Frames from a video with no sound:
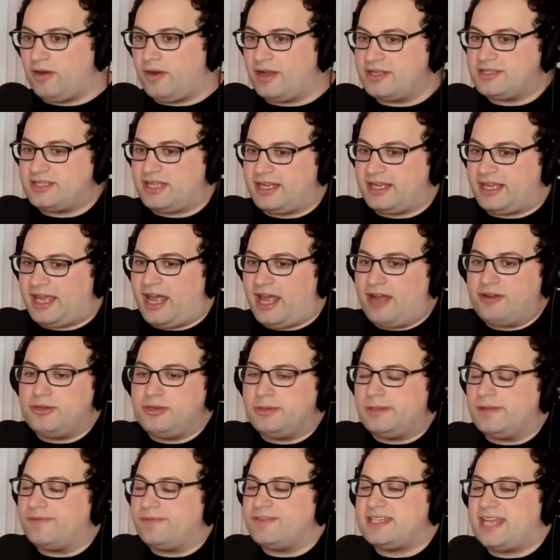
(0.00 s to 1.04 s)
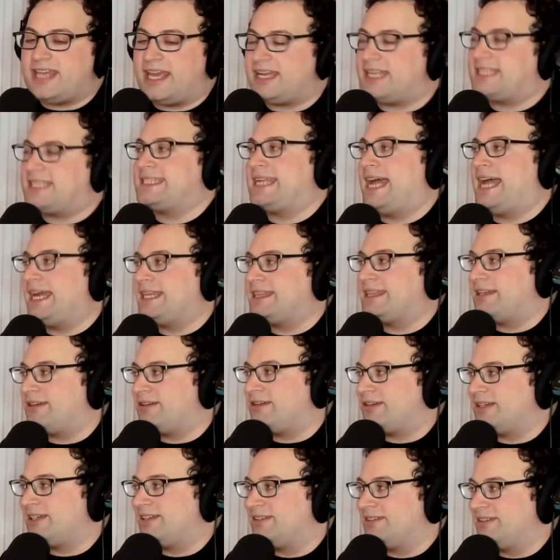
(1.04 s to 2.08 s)
It's like, how do you even take a side
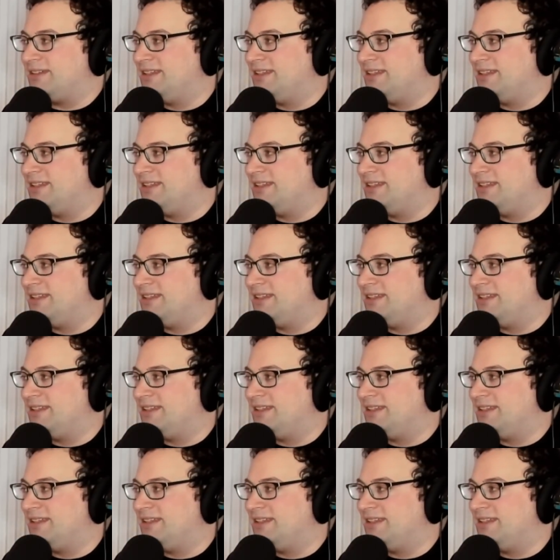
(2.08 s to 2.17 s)
there?